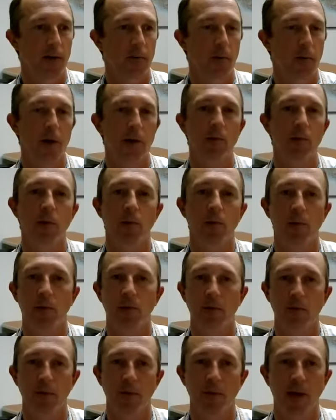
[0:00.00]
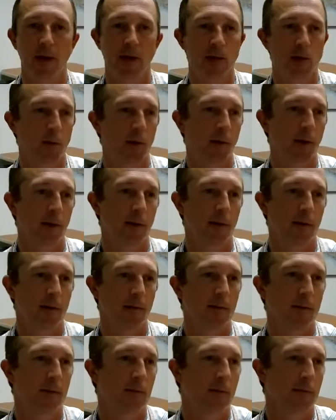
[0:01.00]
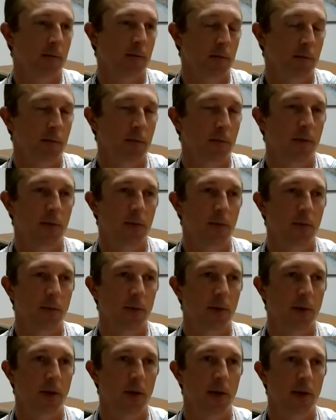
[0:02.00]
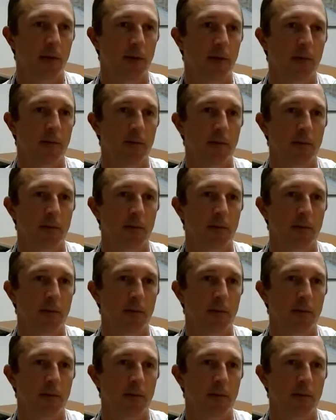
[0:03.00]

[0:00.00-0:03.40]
your weather report for that spot. Pretty handy.